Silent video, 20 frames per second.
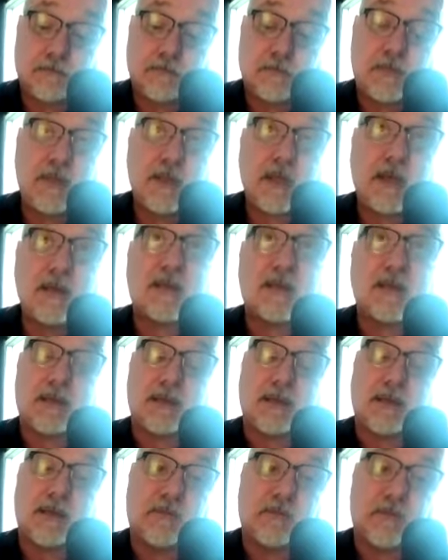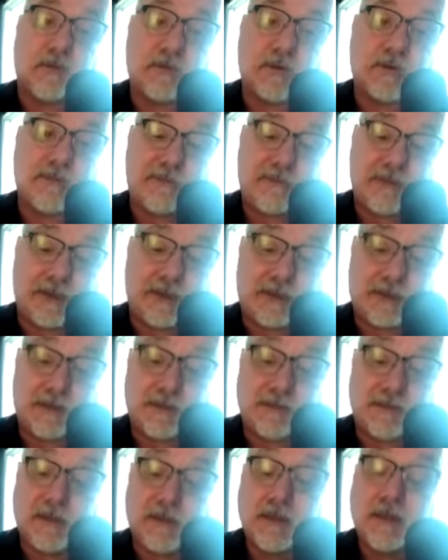Nothing is more
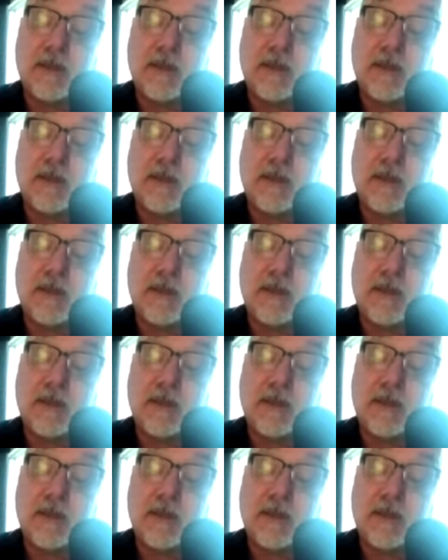effective